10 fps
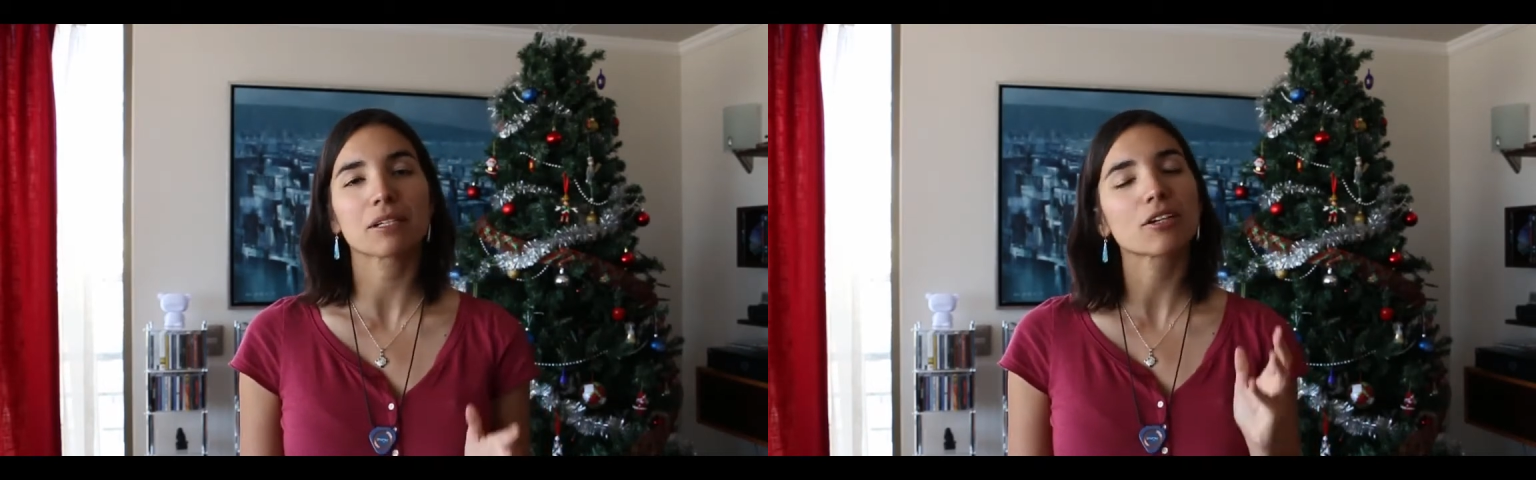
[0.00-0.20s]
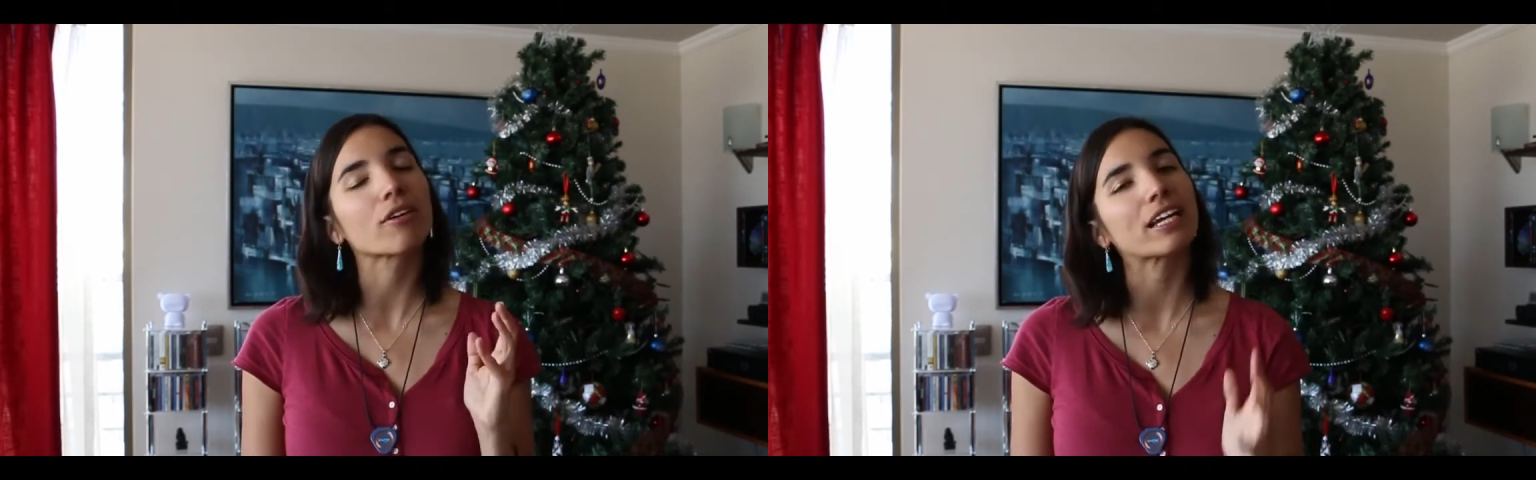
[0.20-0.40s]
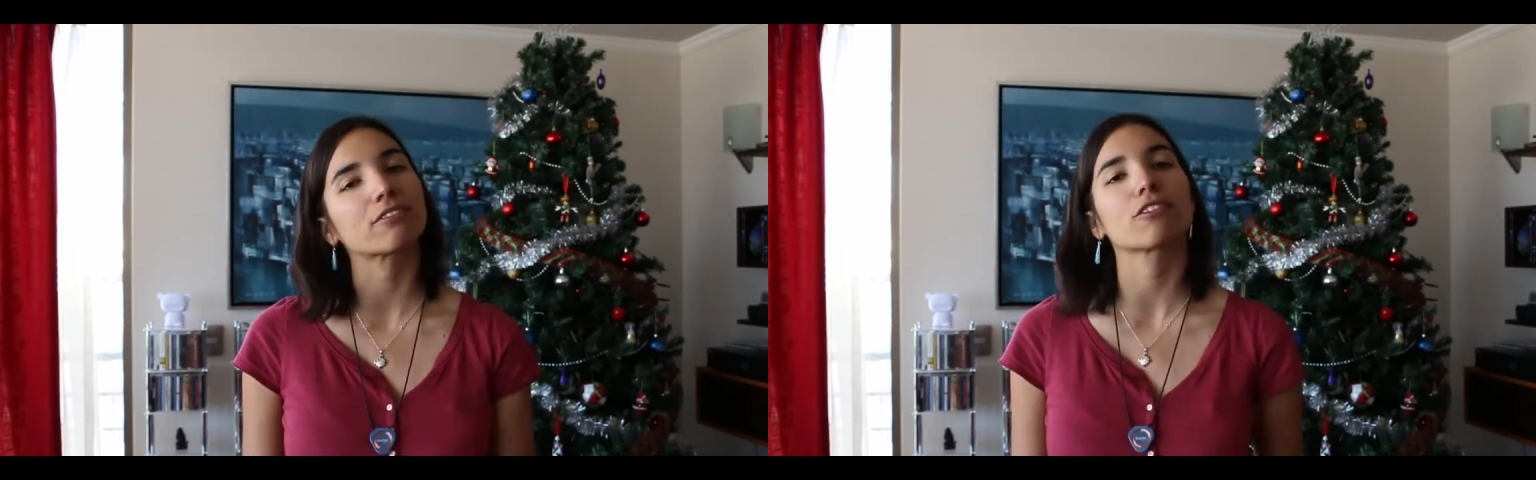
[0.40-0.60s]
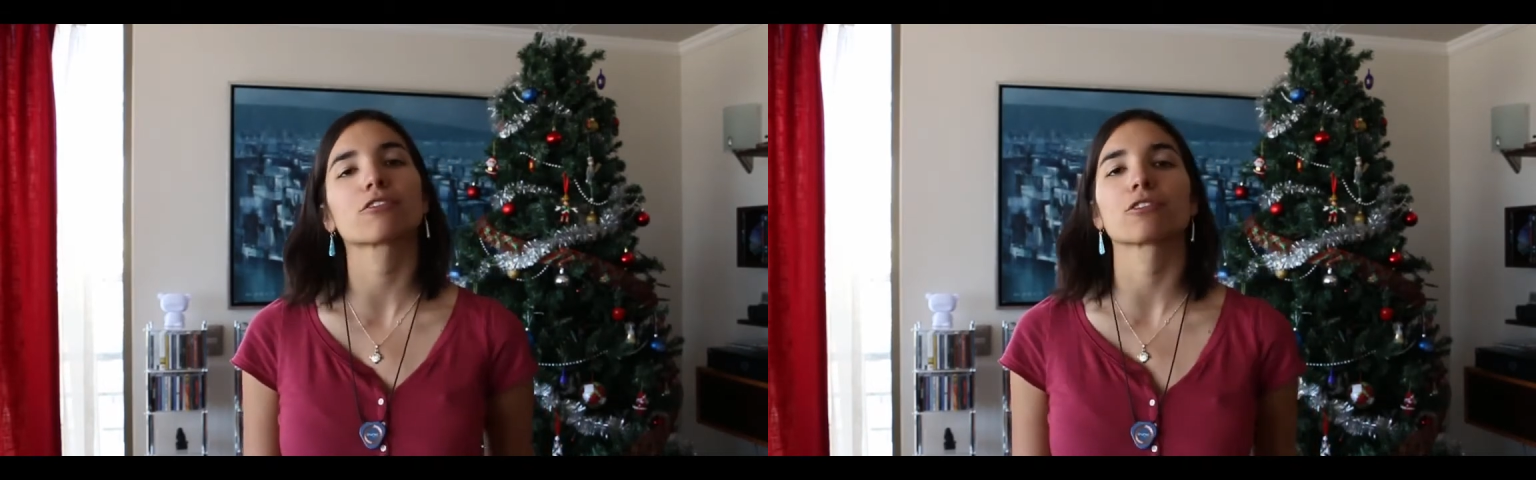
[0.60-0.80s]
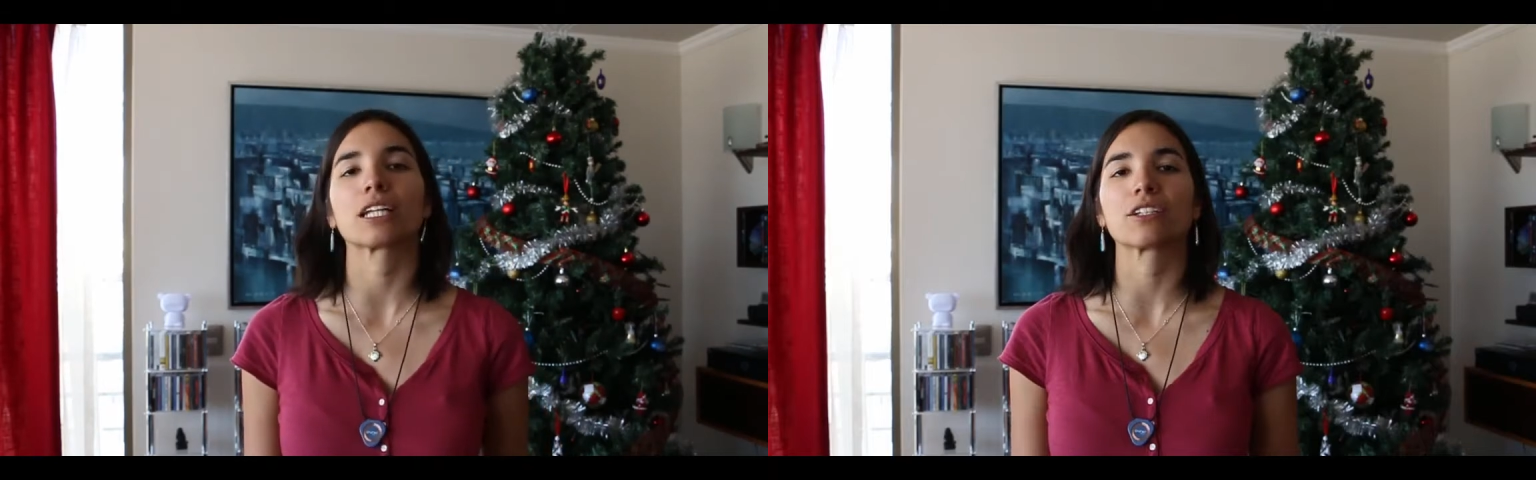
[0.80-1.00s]
be grateful
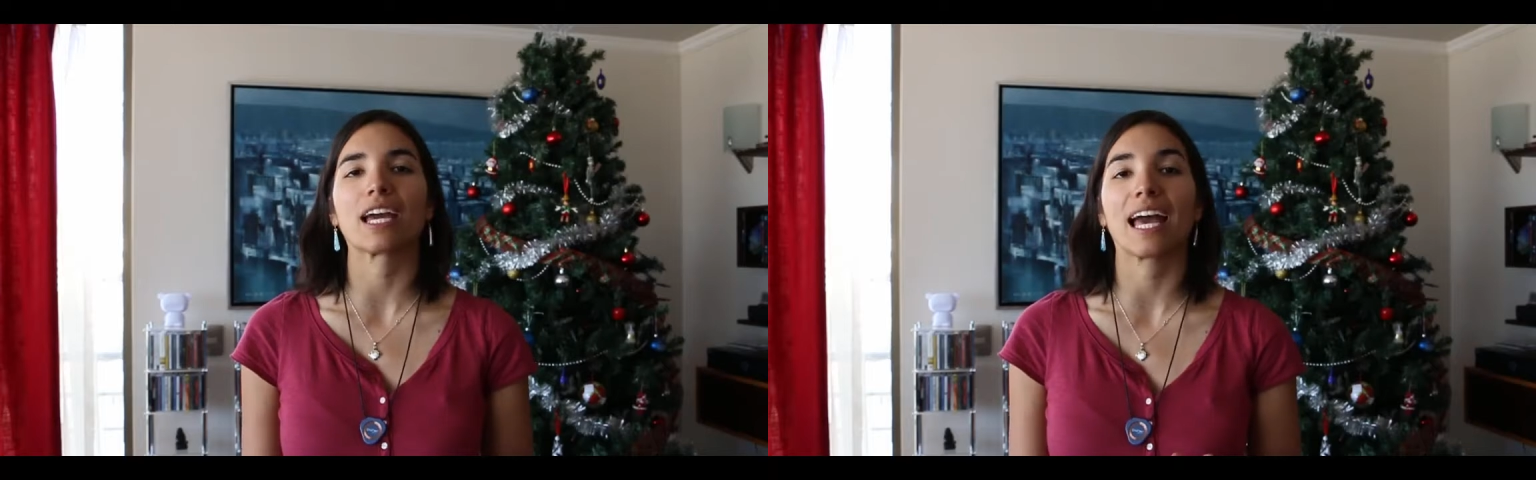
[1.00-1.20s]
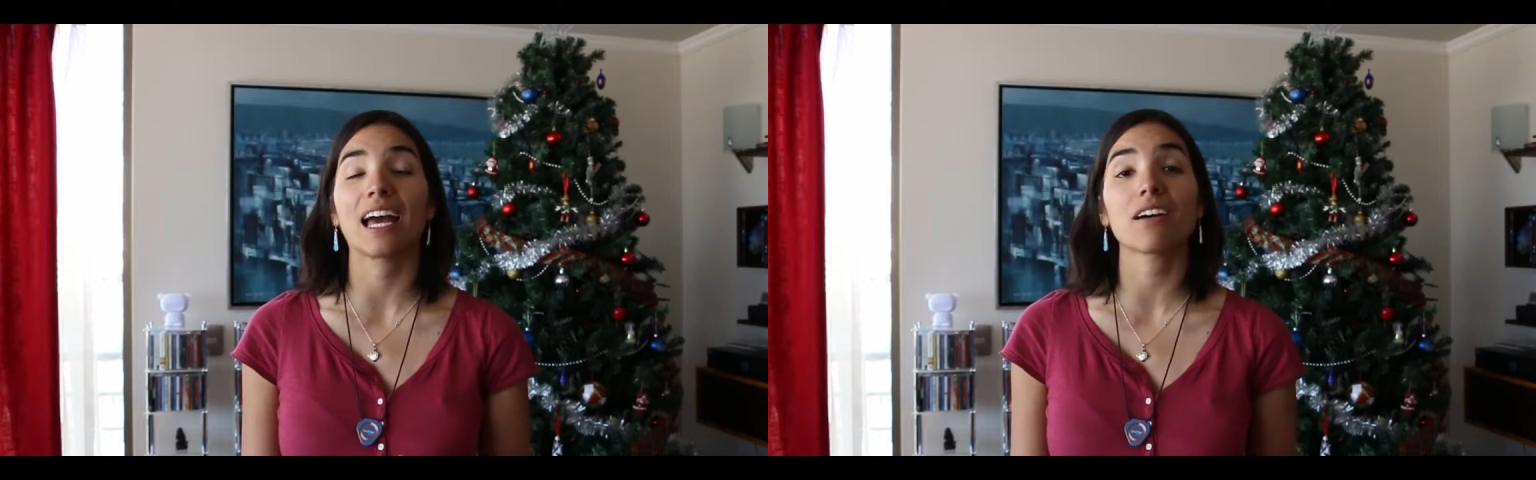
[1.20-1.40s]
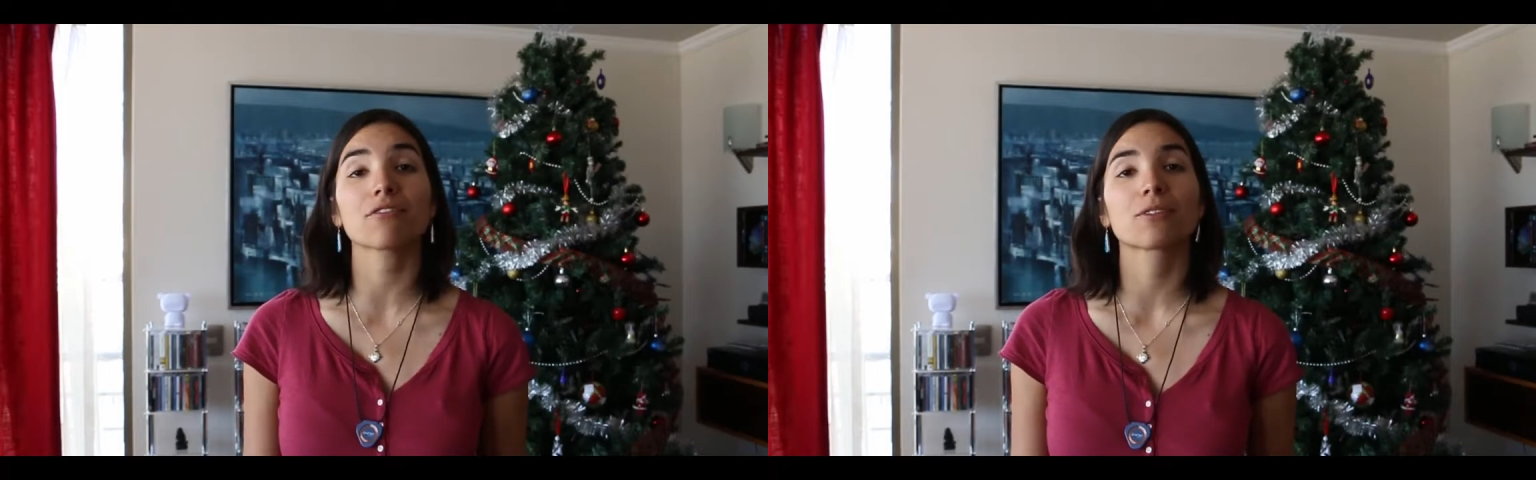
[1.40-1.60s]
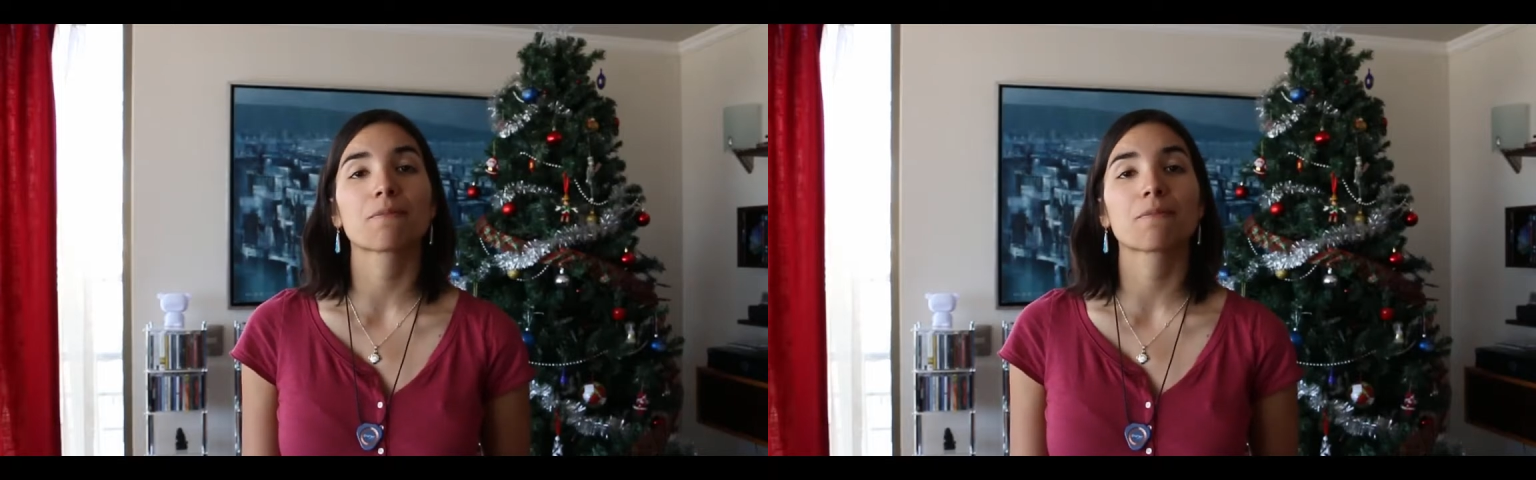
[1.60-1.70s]
for what you have.